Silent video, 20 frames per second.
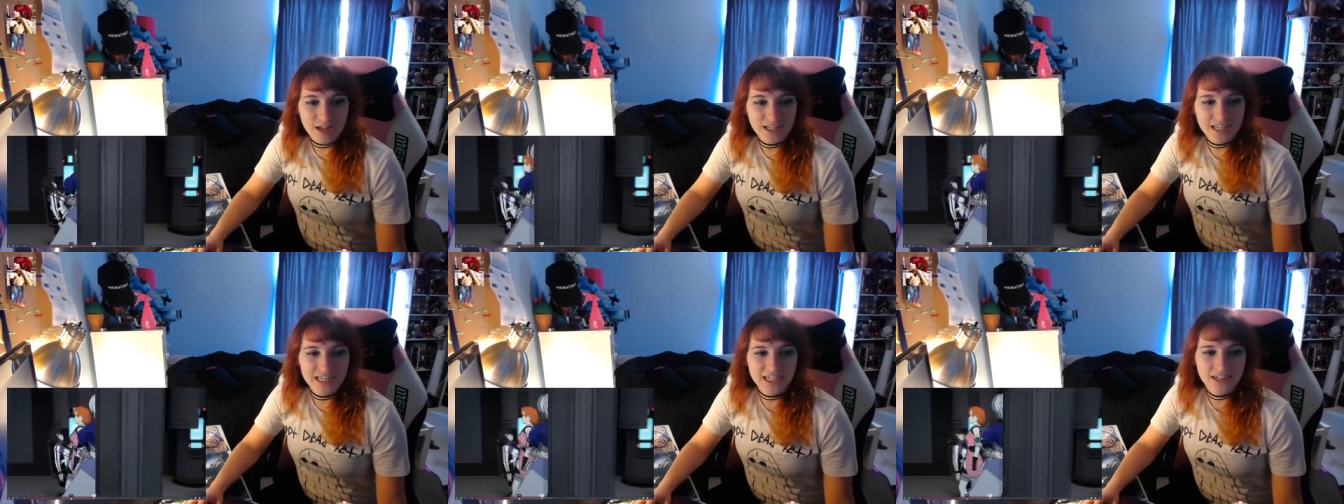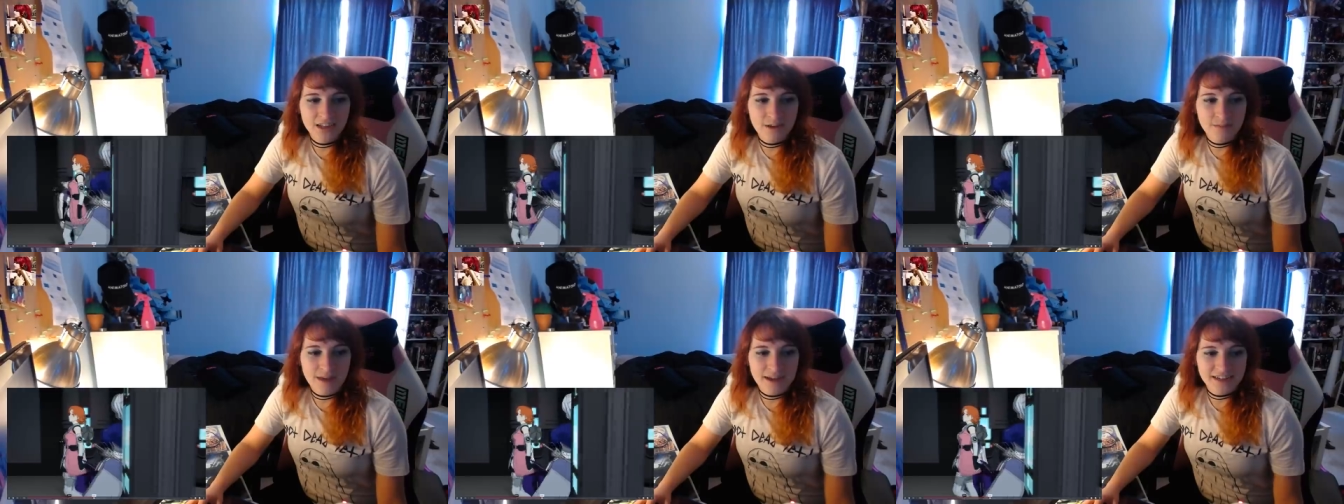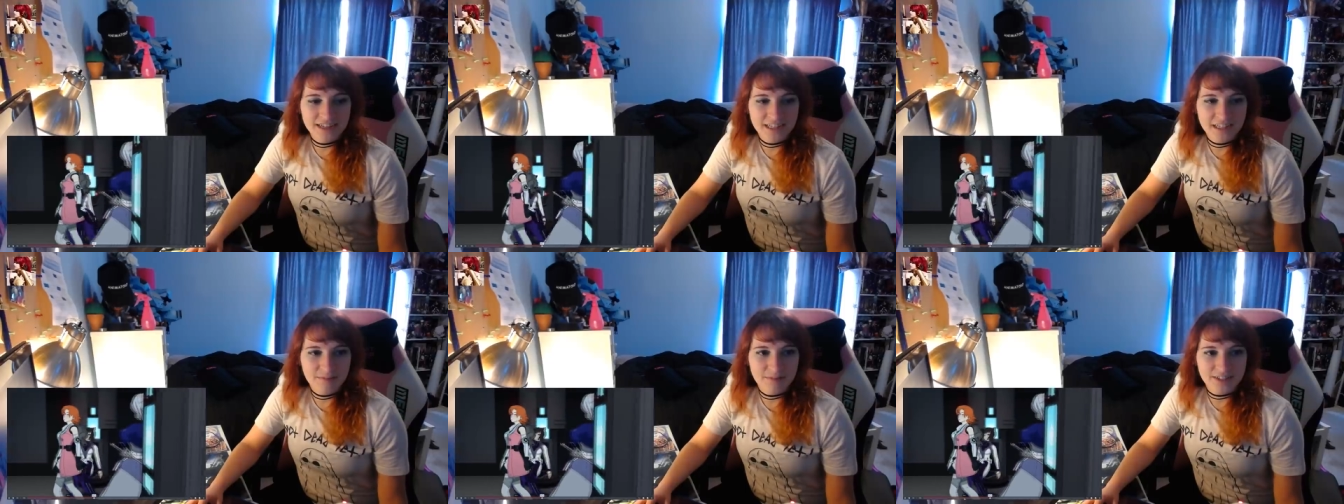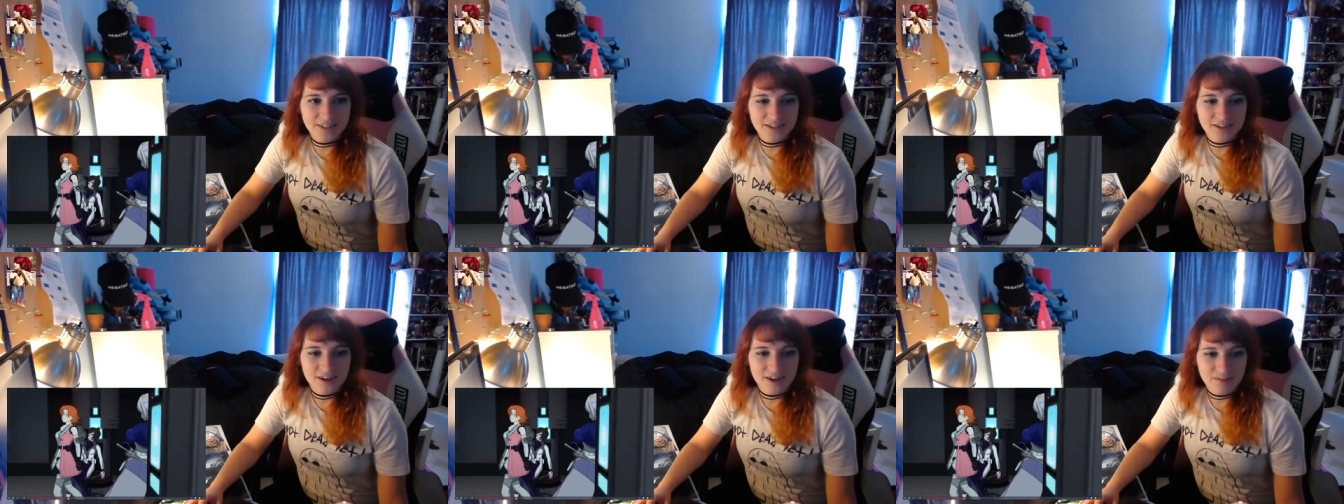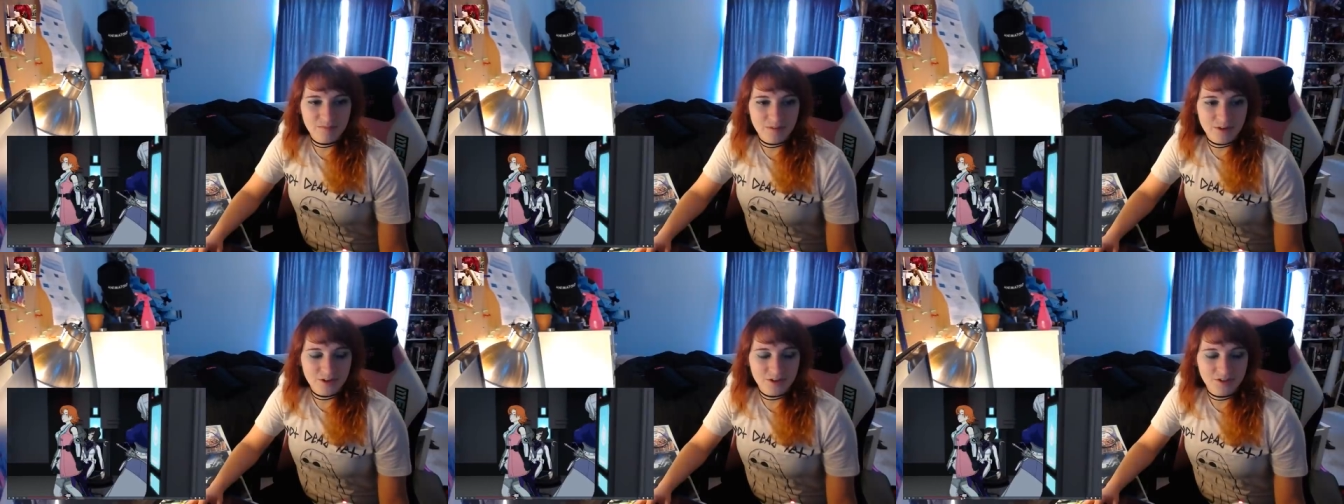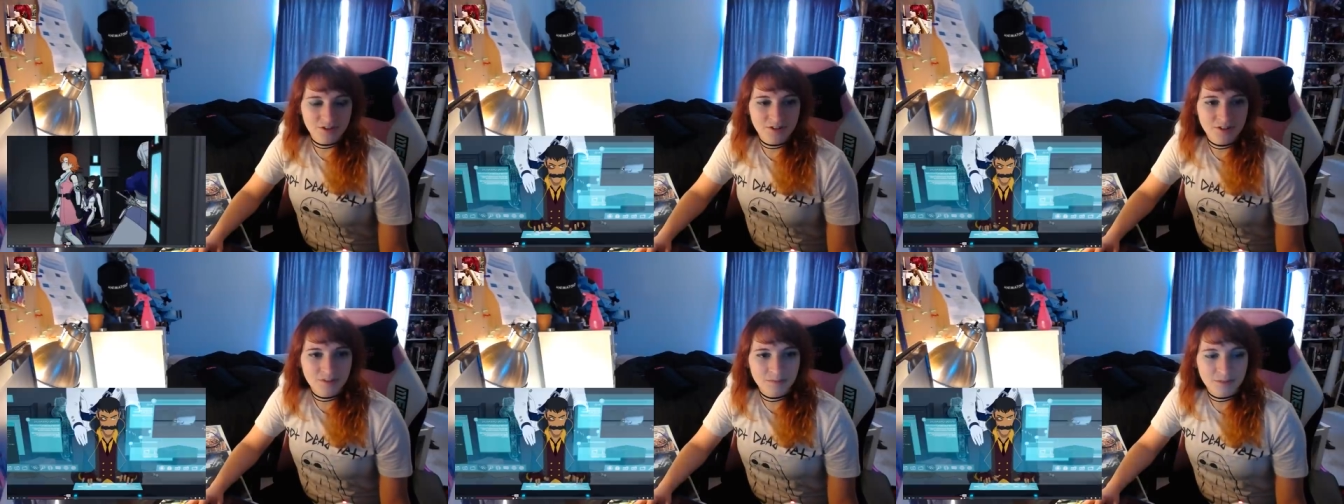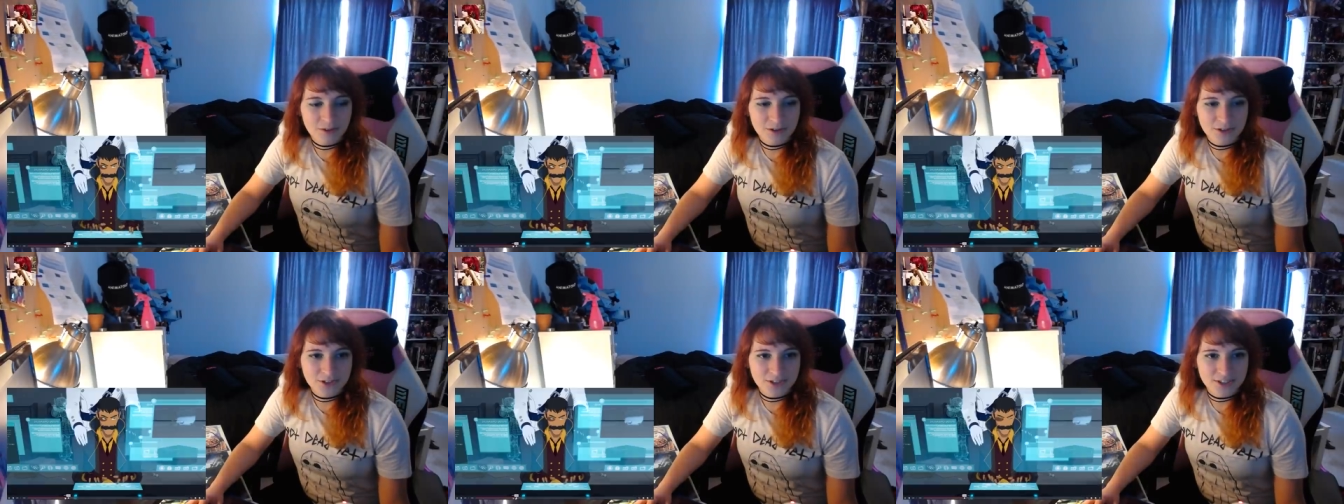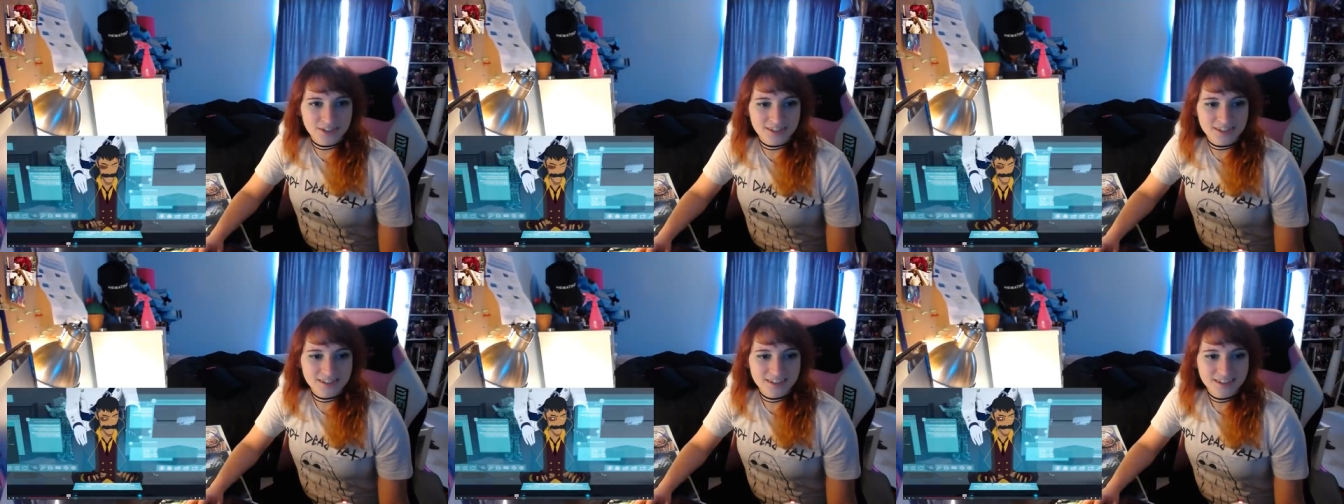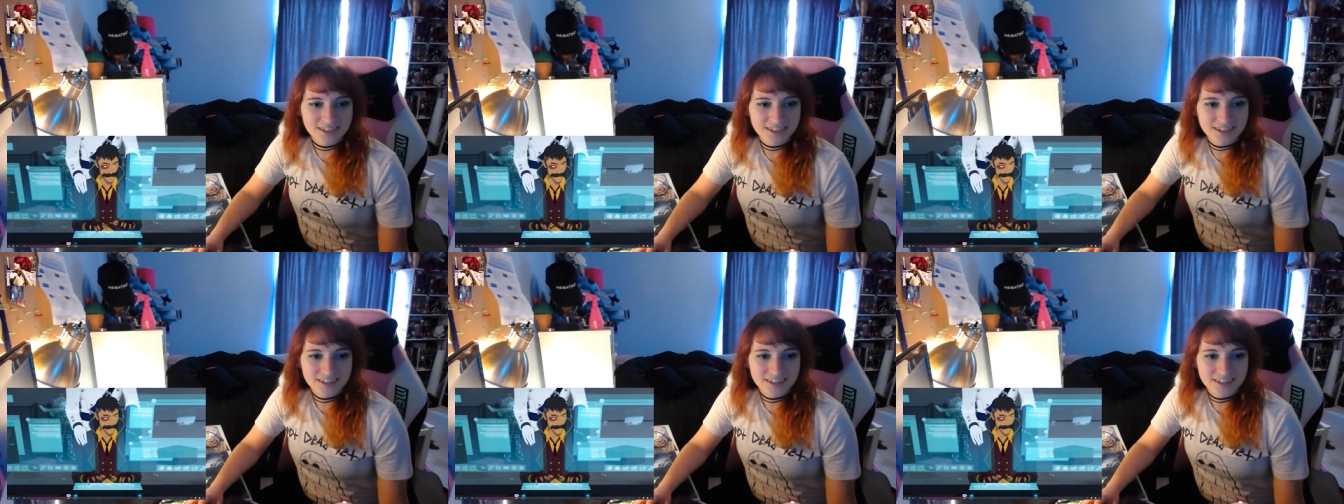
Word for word: need to come back to this bit to talk about emotions.